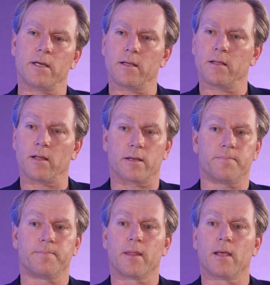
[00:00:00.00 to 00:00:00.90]
like
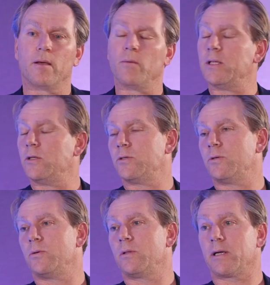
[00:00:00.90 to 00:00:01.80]
when you
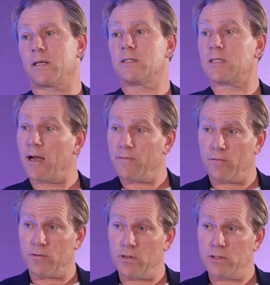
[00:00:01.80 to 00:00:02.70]
do like staff
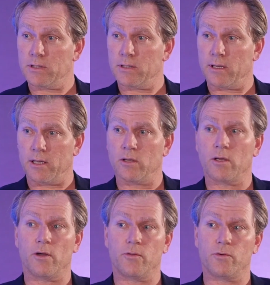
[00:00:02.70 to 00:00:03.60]
reviews and you
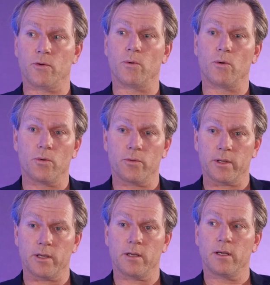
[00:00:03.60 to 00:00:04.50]
go through all
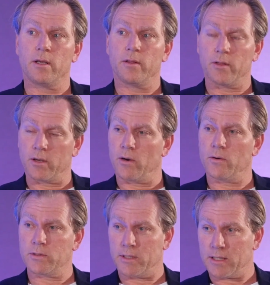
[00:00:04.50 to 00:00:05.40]
the
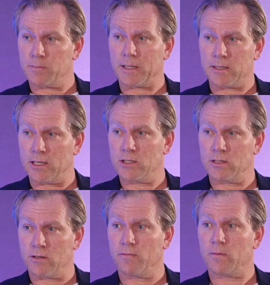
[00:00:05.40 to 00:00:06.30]
goals and
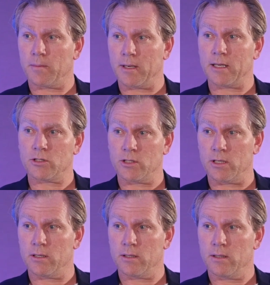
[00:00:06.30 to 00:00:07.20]
expectations of them the next
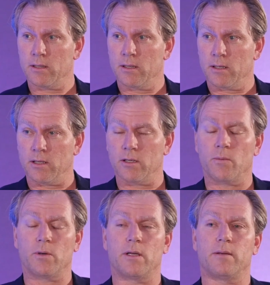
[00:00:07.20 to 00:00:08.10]
year. You
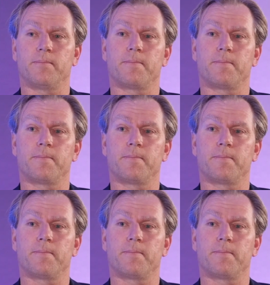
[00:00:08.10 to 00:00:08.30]
don't want to